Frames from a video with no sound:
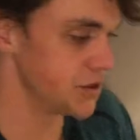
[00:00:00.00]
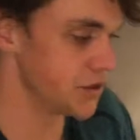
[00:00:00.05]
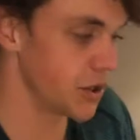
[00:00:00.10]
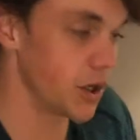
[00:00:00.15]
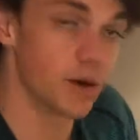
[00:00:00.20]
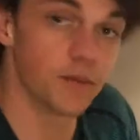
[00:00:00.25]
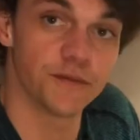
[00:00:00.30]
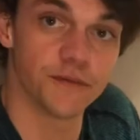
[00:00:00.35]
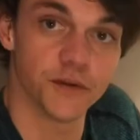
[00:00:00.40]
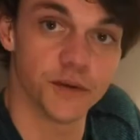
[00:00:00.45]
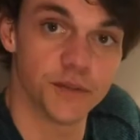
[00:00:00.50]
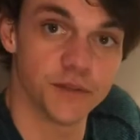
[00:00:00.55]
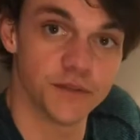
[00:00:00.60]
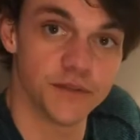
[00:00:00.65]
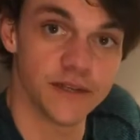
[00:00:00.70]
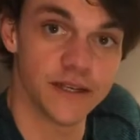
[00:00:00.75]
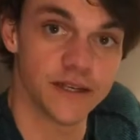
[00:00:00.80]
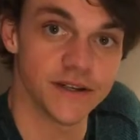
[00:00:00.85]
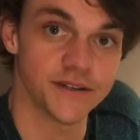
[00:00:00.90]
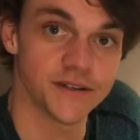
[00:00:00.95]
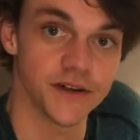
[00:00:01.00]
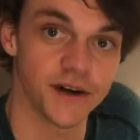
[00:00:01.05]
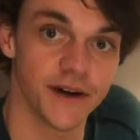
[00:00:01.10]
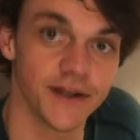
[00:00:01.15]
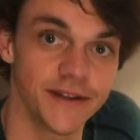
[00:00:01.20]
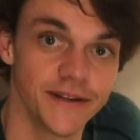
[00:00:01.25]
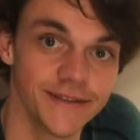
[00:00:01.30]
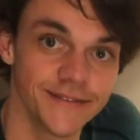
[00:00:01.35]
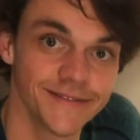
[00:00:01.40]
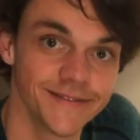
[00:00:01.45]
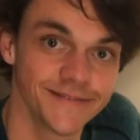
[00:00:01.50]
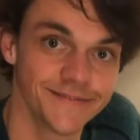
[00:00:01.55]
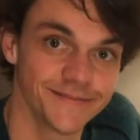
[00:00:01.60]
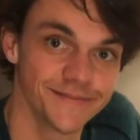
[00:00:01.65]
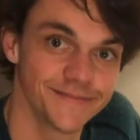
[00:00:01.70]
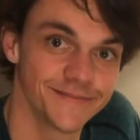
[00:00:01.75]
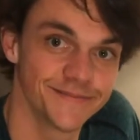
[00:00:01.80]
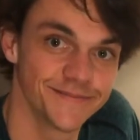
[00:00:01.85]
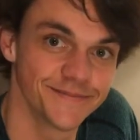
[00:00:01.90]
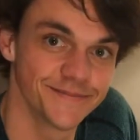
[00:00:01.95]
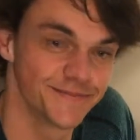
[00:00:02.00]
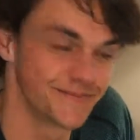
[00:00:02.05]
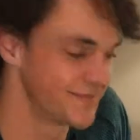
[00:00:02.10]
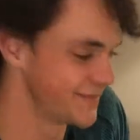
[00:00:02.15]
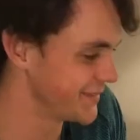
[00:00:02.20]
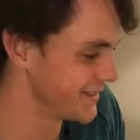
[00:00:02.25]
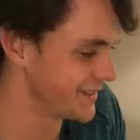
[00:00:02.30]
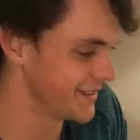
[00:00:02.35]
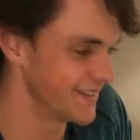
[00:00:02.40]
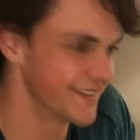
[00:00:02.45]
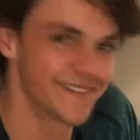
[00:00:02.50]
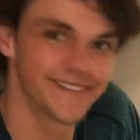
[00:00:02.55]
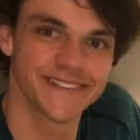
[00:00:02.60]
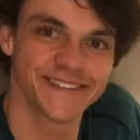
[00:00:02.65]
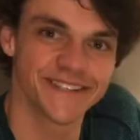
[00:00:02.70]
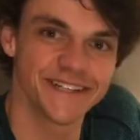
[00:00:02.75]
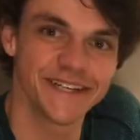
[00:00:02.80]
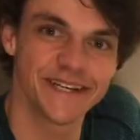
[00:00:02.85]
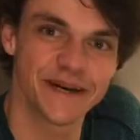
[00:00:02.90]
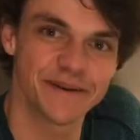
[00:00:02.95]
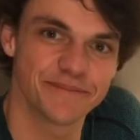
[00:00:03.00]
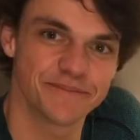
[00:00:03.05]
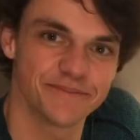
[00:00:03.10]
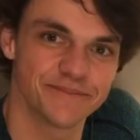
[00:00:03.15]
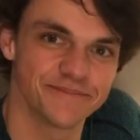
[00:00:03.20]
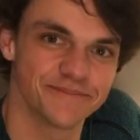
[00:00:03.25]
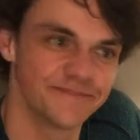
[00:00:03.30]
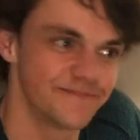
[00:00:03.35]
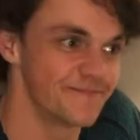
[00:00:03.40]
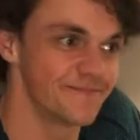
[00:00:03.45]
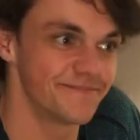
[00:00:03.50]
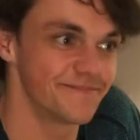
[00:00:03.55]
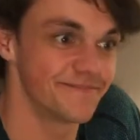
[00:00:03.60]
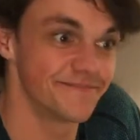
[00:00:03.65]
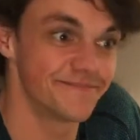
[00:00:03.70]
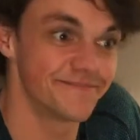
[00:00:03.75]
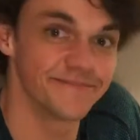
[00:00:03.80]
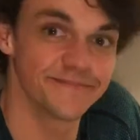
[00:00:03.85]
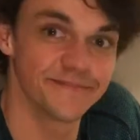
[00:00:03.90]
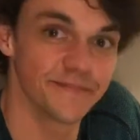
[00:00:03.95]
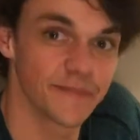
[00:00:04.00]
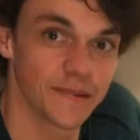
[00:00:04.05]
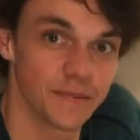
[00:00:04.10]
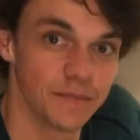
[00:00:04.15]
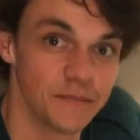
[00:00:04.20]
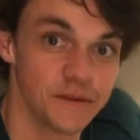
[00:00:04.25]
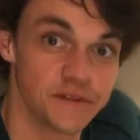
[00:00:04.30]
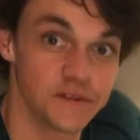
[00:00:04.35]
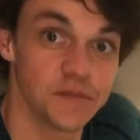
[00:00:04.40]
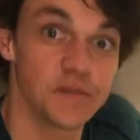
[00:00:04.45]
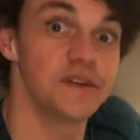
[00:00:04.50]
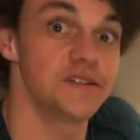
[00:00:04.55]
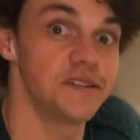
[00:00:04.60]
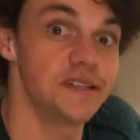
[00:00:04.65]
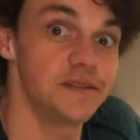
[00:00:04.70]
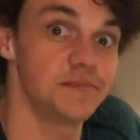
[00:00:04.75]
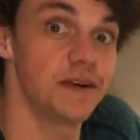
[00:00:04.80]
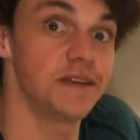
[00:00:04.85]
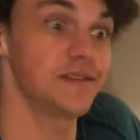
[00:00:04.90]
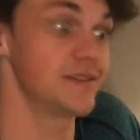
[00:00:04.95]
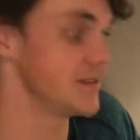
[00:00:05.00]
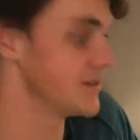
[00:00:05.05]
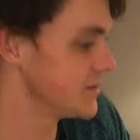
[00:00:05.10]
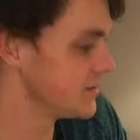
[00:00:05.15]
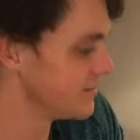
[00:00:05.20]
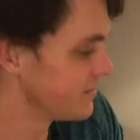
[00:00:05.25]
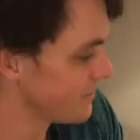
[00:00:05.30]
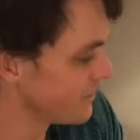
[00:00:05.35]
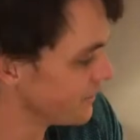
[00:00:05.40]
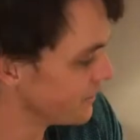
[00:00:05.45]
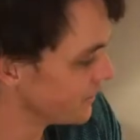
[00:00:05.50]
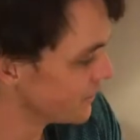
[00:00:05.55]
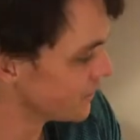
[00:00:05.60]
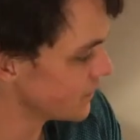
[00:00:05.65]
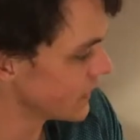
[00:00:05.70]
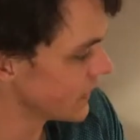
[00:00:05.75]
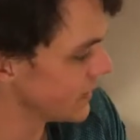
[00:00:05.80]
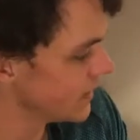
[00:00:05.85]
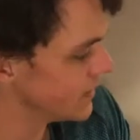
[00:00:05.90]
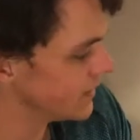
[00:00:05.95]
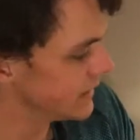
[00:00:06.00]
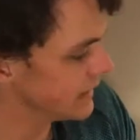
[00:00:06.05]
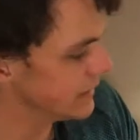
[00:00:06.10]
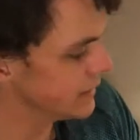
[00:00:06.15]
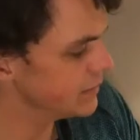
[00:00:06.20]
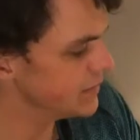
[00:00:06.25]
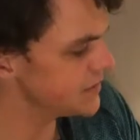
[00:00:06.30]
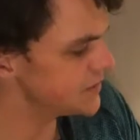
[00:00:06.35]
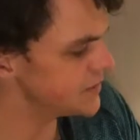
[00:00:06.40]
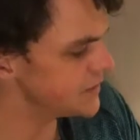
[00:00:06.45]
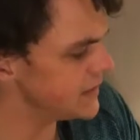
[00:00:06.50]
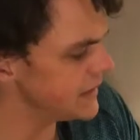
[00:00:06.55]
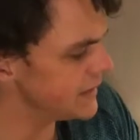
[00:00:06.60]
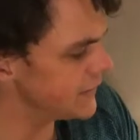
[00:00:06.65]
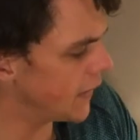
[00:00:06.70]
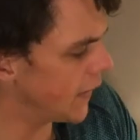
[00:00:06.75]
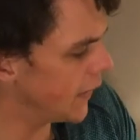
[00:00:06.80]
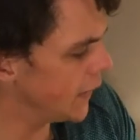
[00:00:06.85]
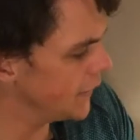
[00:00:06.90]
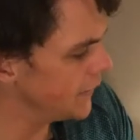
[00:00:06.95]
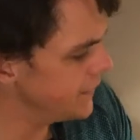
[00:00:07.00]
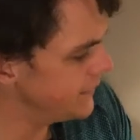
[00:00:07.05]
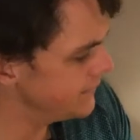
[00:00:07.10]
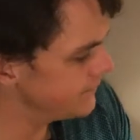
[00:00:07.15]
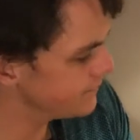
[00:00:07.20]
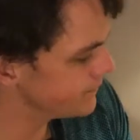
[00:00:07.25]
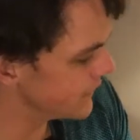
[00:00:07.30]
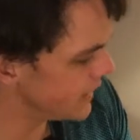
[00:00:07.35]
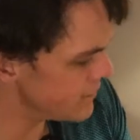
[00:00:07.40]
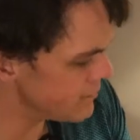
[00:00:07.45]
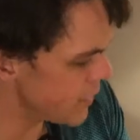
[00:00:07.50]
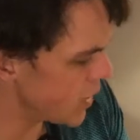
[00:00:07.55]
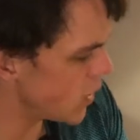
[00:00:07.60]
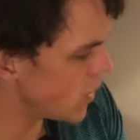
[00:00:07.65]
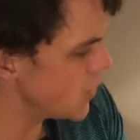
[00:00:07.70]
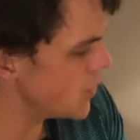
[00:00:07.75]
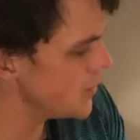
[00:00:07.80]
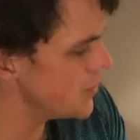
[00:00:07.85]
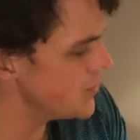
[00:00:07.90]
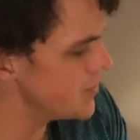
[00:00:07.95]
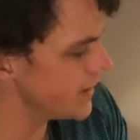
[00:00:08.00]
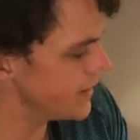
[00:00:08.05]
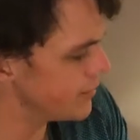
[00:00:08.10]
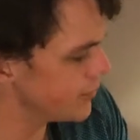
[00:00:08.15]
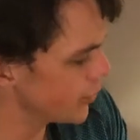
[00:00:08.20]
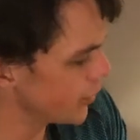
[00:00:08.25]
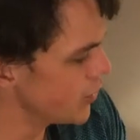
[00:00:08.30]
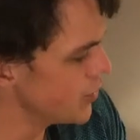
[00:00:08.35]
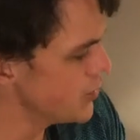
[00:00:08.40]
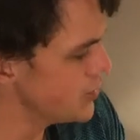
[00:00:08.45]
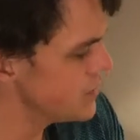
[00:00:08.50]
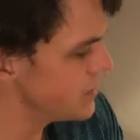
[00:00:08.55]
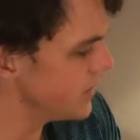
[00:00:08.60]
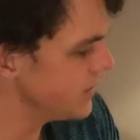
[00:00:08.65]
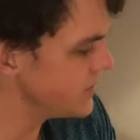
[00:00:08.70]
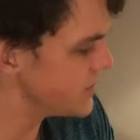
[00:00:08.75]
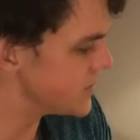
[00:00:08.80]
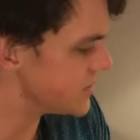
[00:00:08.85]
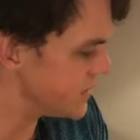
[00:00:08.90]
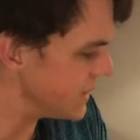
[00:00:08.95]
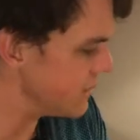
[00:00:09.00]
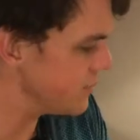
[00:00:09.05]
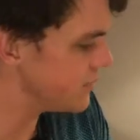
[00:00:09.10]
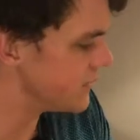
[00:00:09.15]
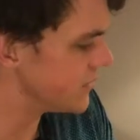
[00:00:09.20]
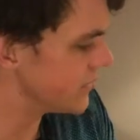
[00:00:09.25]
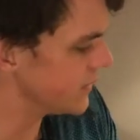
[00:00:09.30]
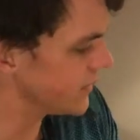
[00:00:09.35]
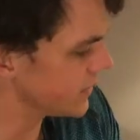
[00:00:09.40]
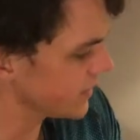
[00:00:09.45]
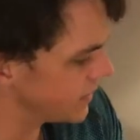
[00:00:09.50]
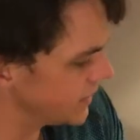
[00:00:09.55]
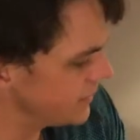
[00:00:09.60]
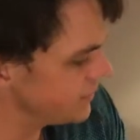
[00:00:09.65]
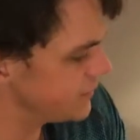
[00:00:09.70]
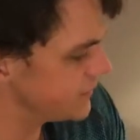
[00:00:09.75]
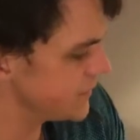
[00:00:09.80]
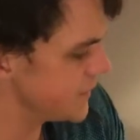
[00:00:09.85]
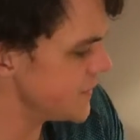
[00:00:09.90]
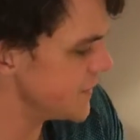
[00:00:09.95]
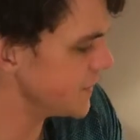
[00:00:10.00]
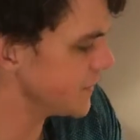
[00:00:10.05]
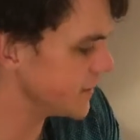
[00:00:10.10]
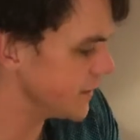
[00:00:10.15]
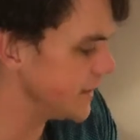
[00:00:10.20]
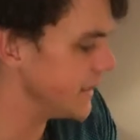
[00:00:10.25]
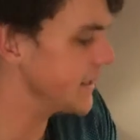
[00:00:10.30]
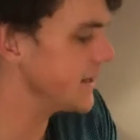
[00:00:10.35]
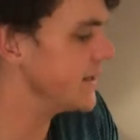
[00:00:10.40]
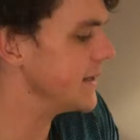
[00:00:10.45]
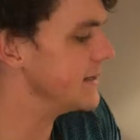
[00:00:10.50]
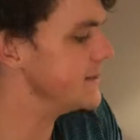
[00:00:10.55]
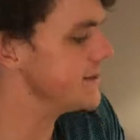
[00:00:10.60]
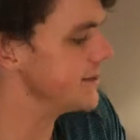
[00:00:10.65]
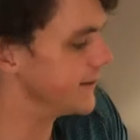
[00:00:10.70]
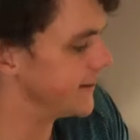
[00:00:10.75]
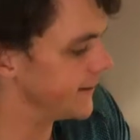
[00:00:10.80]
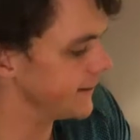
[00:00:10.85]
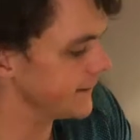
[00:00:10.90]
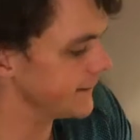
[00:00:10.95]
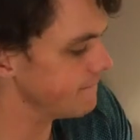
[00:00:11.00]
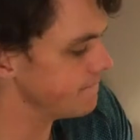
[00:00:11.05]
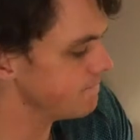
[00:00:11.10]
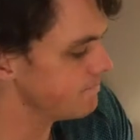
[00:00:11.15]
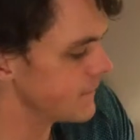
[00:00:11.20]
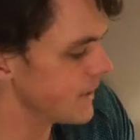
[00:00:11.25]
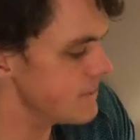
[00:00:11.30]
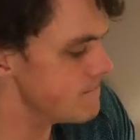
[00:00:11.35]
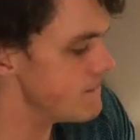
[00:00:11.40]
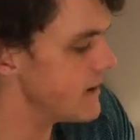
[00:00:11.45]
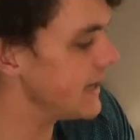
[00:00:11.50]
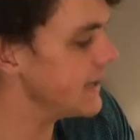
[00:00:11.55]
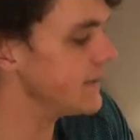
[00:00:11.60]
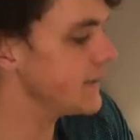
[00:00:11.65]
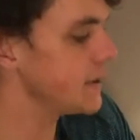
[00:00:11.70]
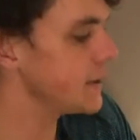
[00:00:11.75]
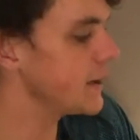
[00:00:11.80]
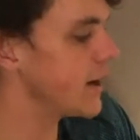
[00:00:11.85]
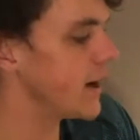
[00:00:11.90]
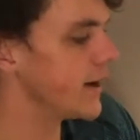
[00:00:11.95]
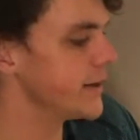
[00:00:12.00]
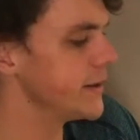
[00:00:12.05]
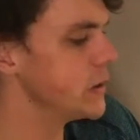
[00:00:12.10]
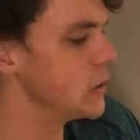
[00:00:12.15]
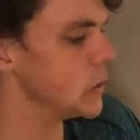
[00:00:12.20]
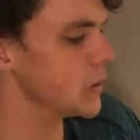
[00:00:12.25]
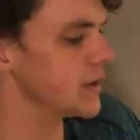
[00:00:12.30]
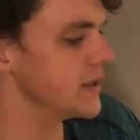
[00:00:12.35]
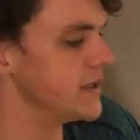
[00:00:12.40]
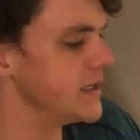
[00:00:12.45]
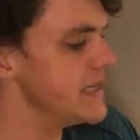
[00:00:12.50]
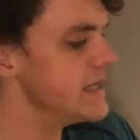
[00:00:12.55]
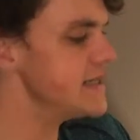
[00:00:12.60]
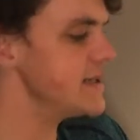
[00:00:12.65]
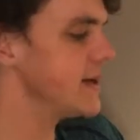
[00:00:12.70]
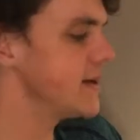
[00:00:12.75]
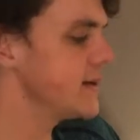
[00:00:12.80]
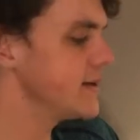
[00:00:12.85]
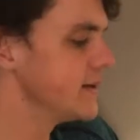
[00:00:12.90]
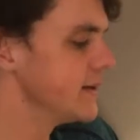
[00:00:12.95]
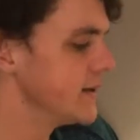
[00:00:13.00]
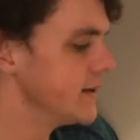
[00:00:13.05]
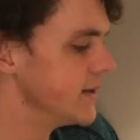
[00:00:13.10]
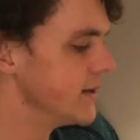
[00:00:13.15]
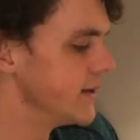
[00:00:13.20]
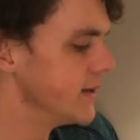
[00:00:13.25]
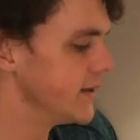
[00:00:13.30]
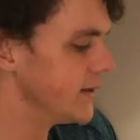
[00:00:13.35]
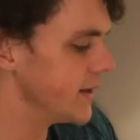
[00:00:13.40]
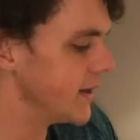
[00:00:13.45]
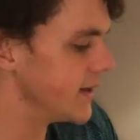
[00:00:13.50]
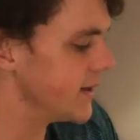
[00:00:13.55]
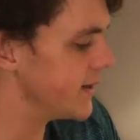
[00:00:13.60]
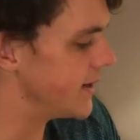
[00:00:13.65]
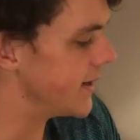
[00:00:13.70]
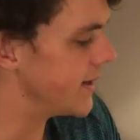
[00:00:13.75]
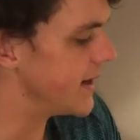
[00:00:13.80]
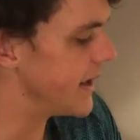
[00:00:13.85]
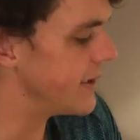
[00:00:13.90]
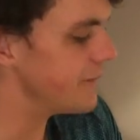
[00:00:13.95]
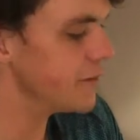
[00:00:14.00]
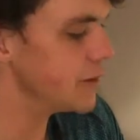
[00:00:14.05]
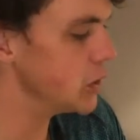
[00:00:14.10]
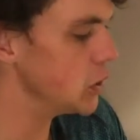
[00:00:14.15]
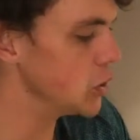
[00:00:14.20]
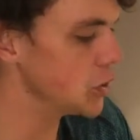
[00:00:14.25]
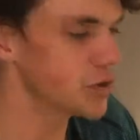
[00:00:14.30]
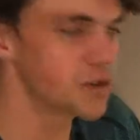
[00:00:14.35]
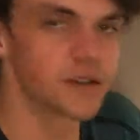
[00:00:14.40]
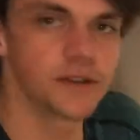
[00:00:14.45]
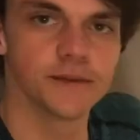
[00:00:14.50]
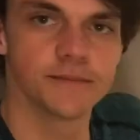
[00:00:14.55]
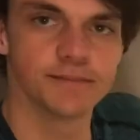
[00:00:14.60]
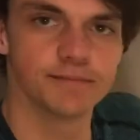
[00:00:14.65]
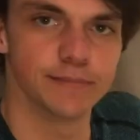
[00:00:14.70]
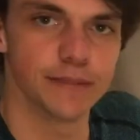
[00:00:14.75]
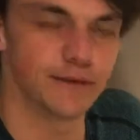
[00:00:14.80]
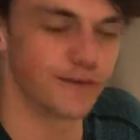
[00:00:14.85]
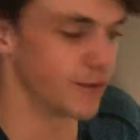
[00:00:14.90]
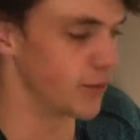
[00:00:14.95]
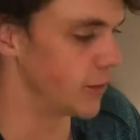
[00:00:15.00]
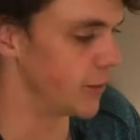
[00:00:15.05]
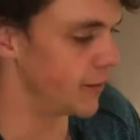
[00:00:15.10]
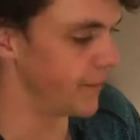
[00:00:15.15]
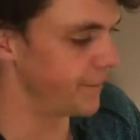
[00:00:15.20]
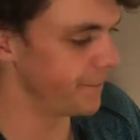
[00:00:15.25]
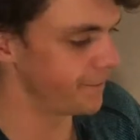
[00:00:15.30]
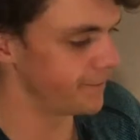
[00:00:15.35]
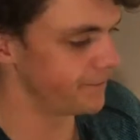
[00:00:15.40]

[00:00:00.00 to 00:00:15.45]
job for Neat and Tidy, to clean up Mr. Messy's messes. Mr. Neat hoed, and mowed, and pruned, and snipped, and clipped, and cleared, and dug, and made the garden look neater than it had ever looked before.